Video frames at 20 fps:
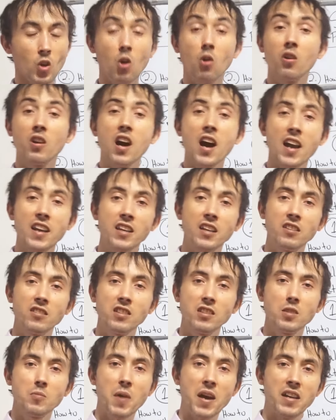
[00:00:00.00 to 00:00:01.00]
or
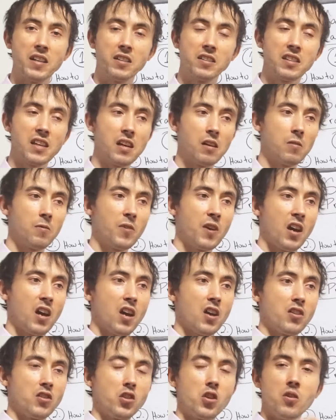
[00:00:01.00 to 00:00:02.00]
Audiences by itself,
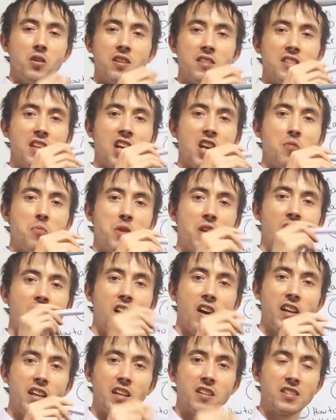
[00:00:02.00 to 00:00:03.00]
you could set up an
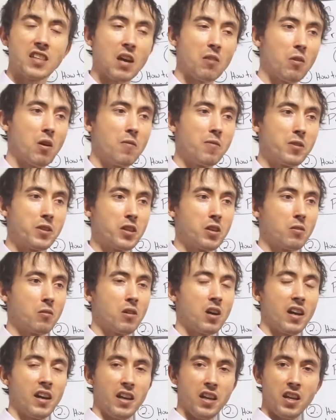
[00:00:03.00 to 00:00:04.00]
audience however you
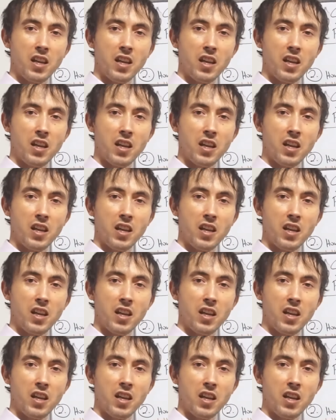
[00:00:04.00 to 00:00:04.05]
want.